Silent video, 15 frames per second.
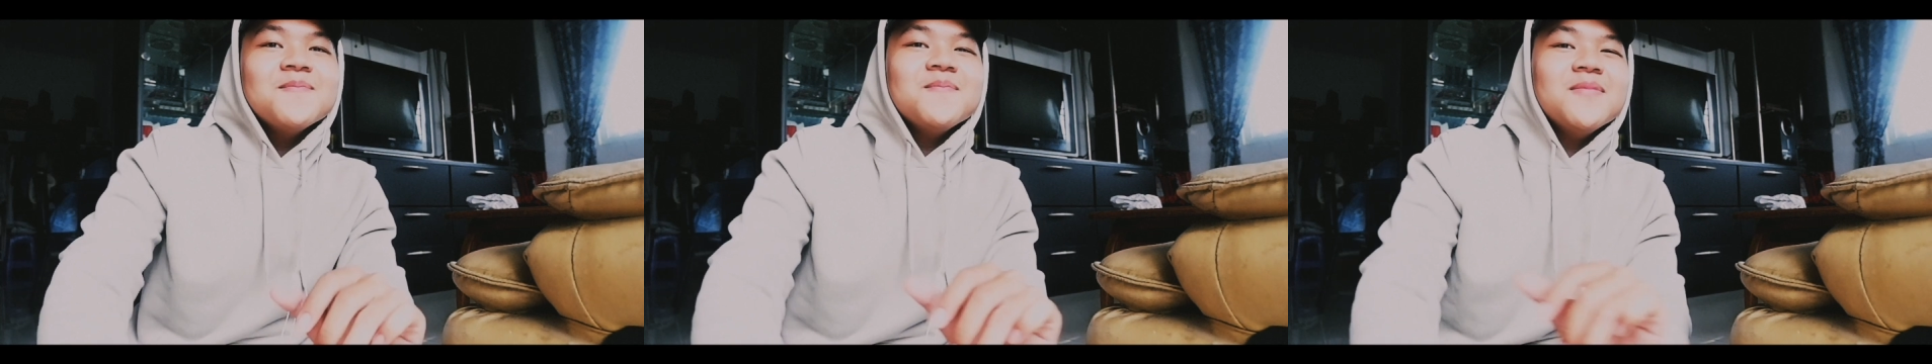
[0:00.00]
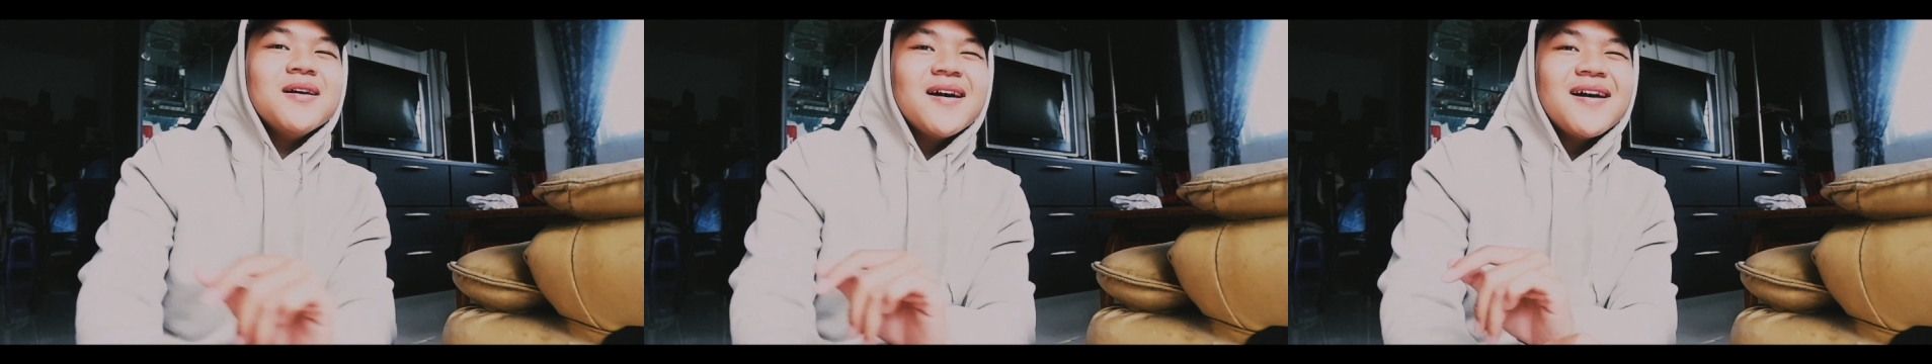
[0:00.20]

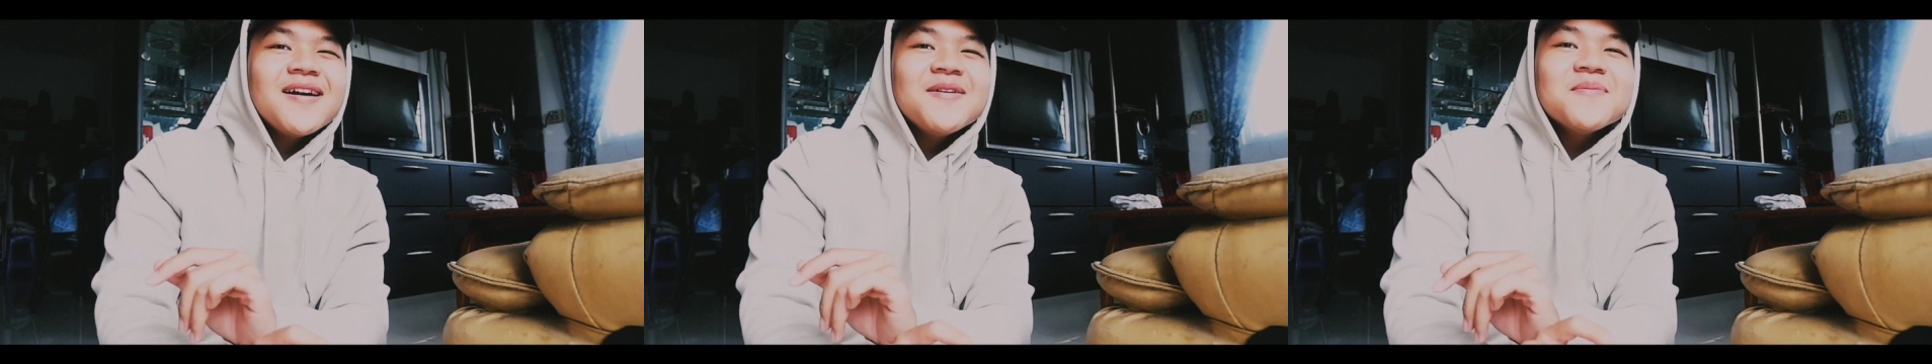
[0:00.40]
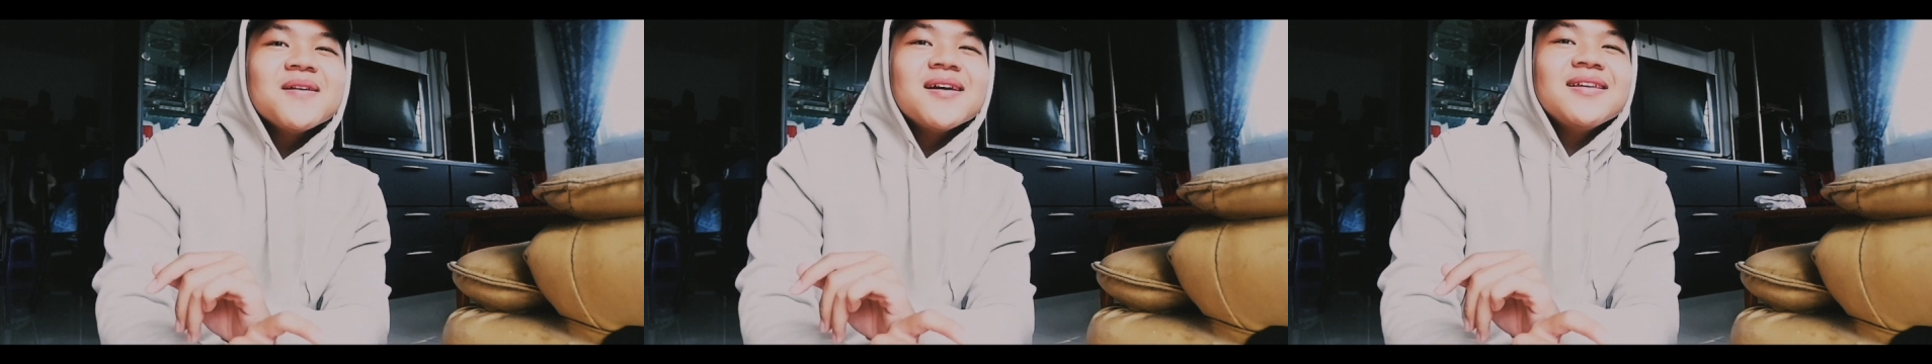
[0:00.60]

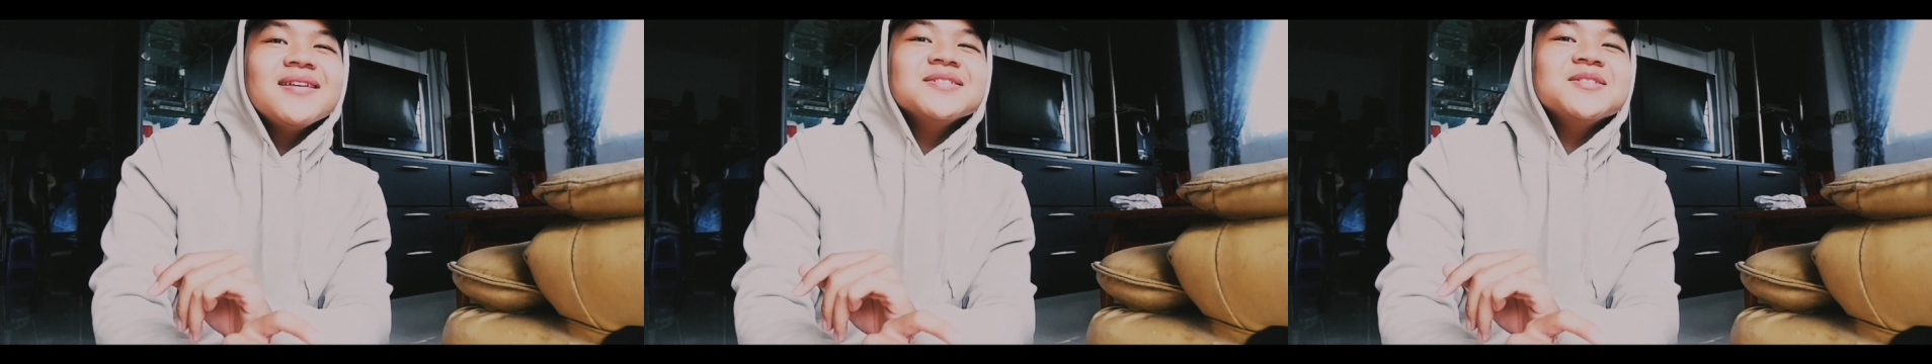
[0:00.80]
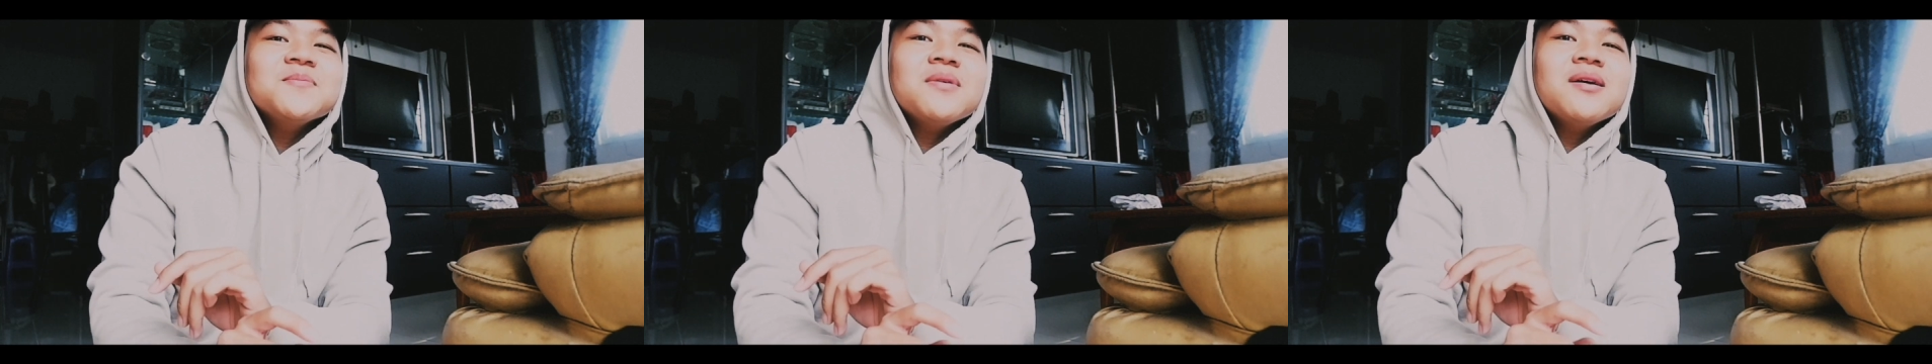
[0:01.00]
My man
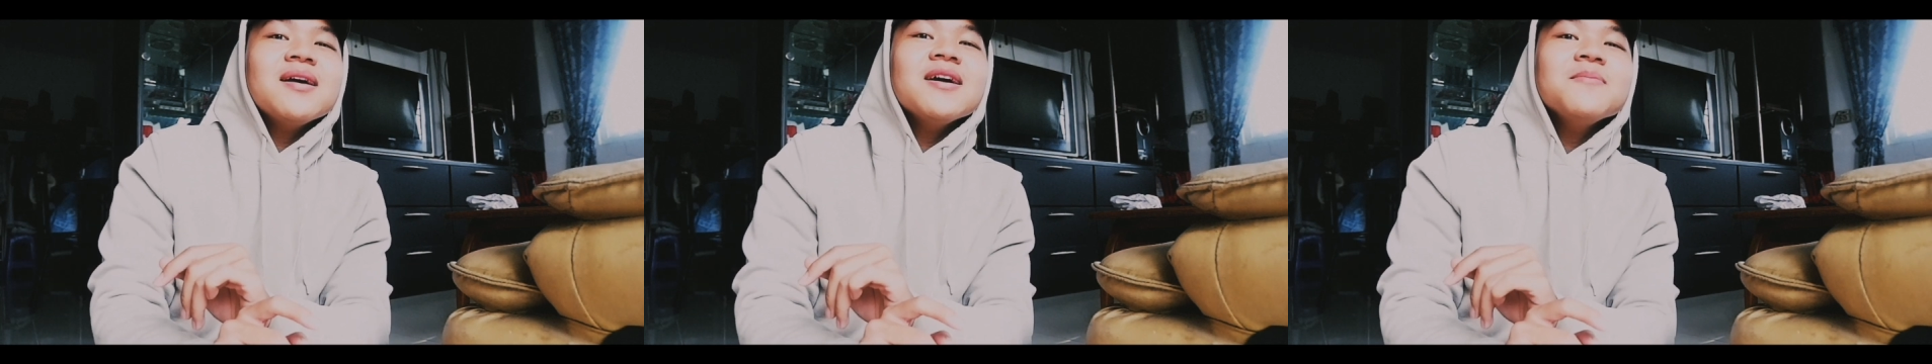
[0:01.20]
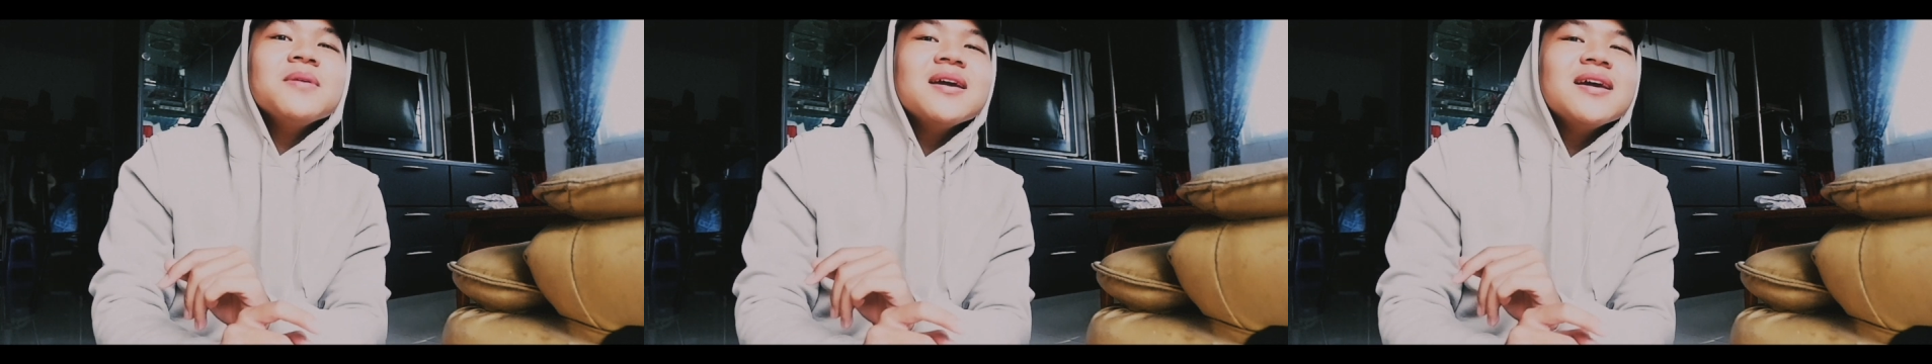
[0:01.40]
is
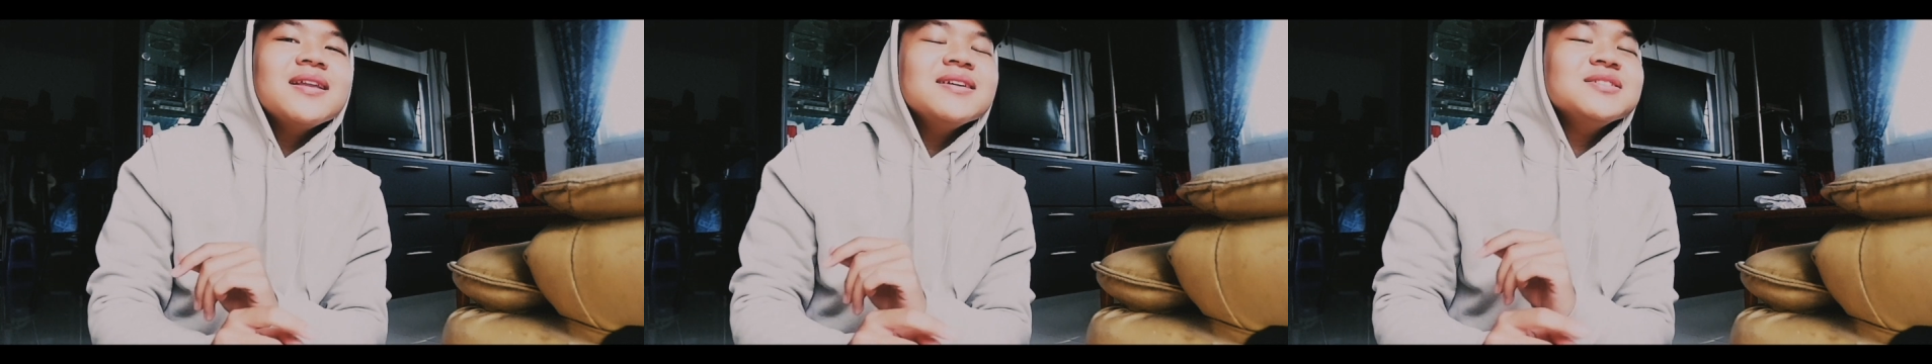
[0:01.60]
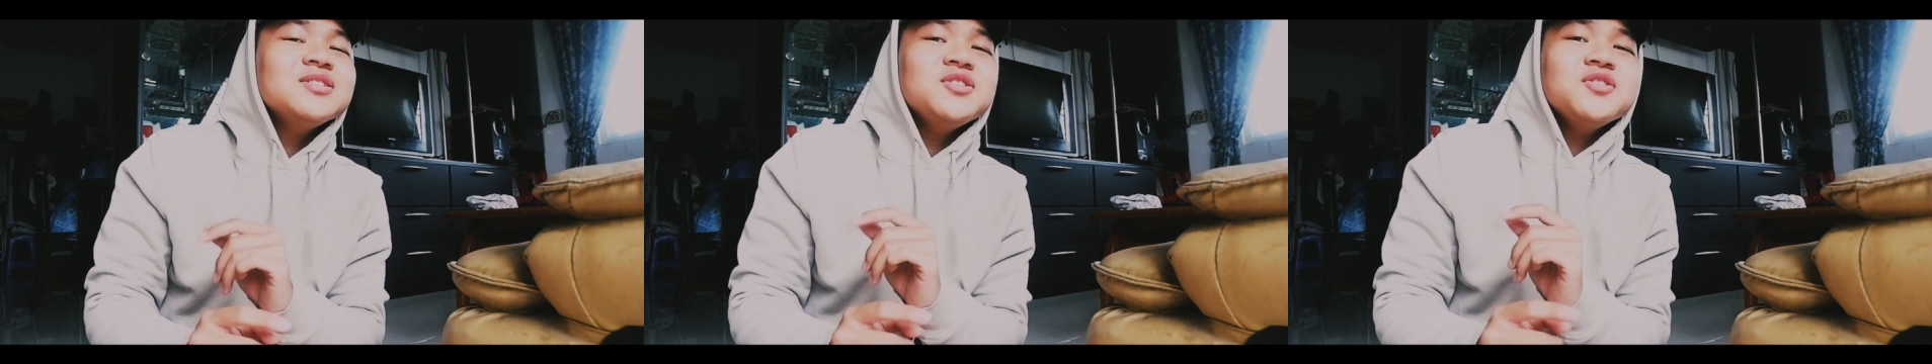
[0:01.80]

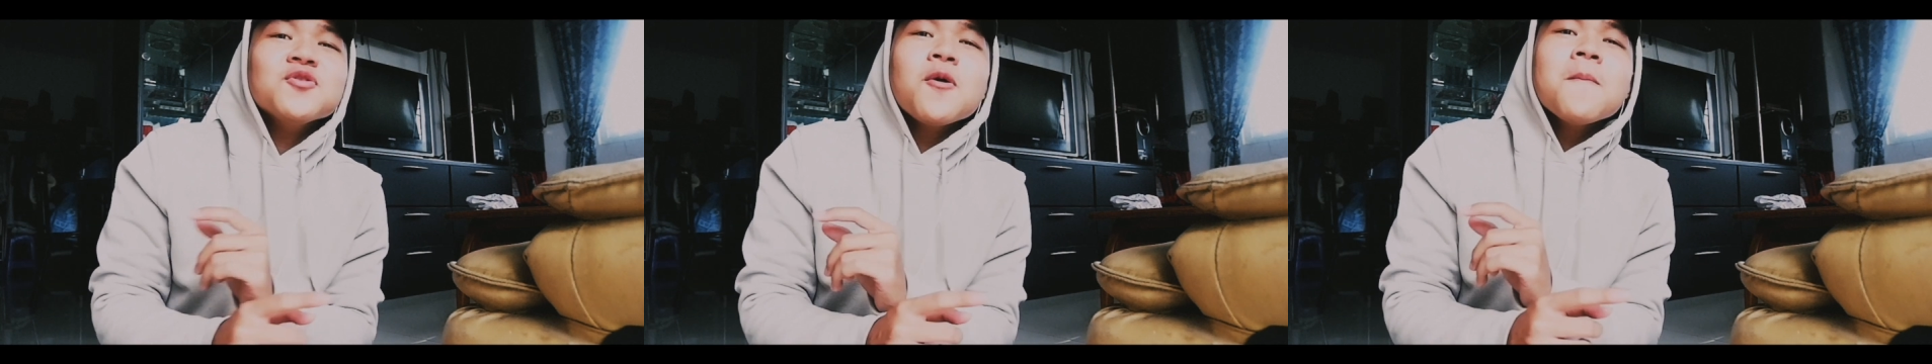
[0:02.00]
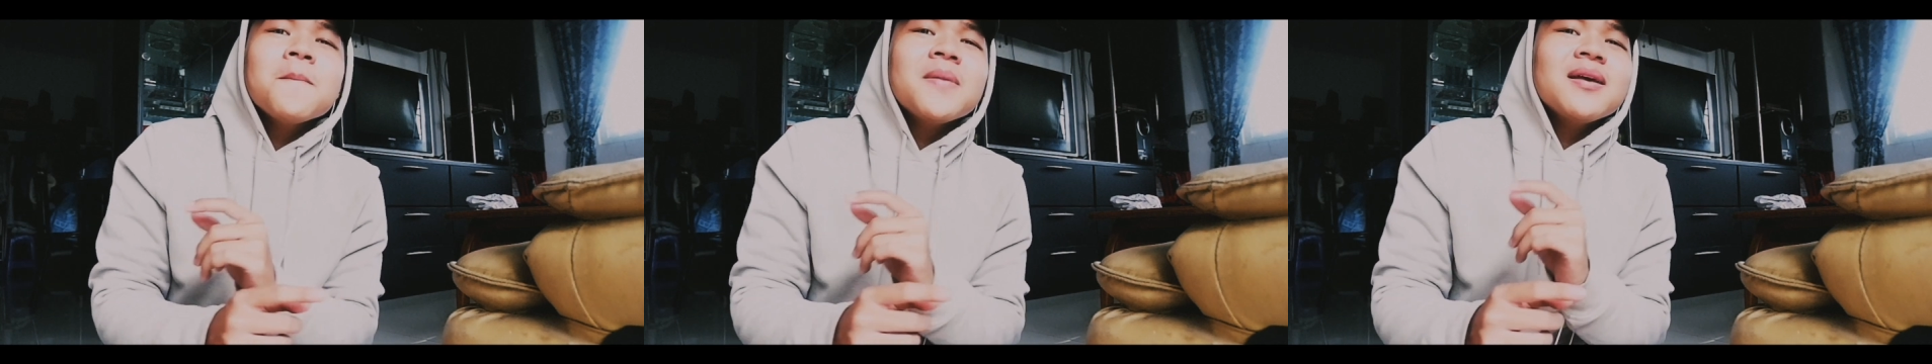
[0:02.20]

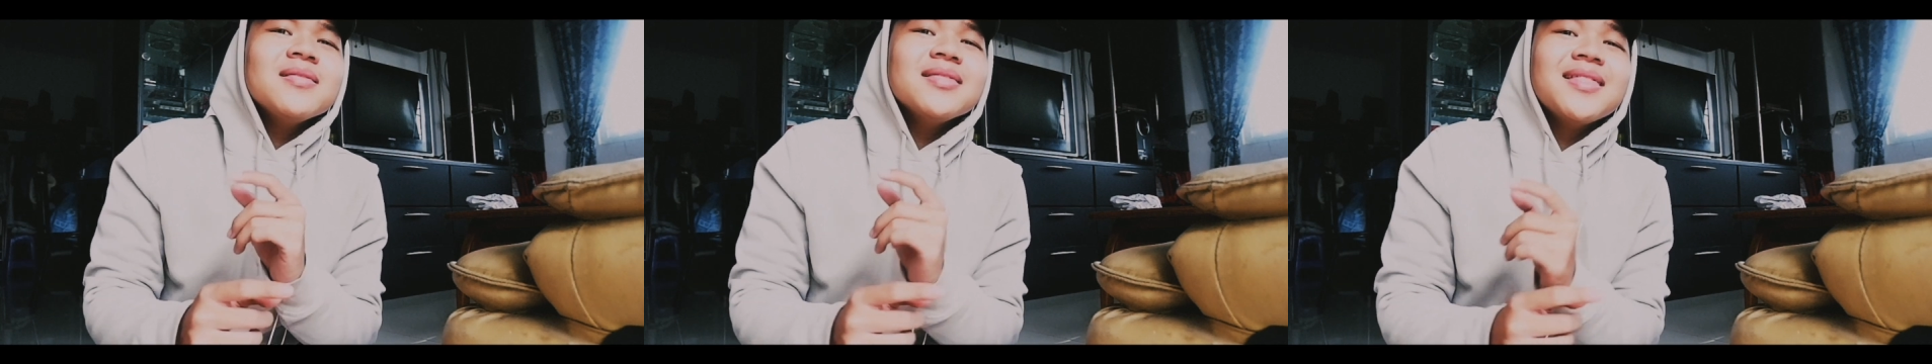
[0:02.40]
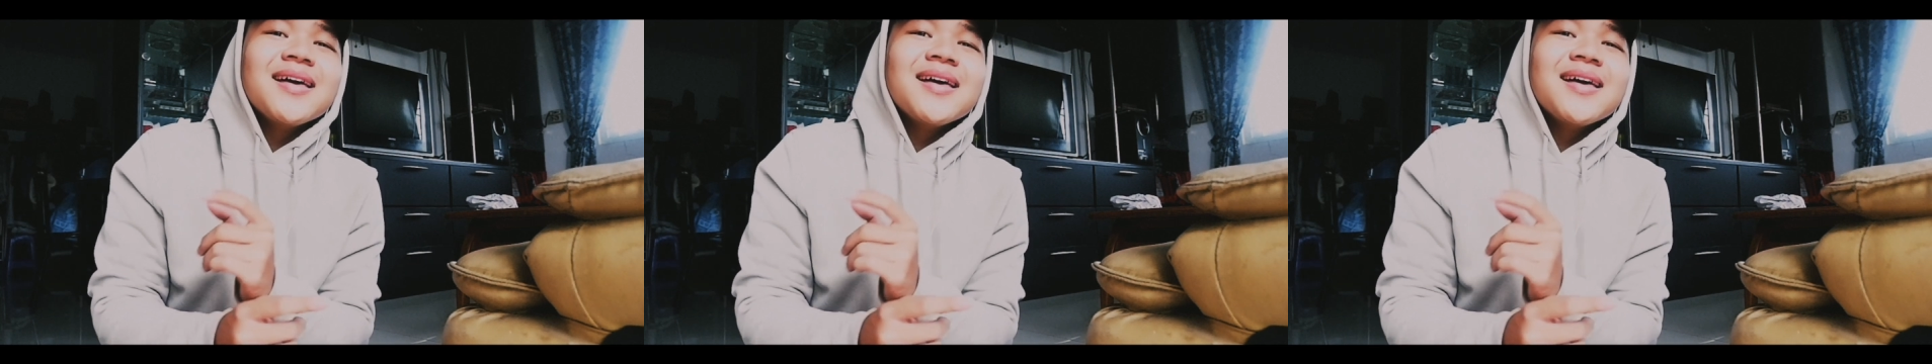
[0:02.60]
your man,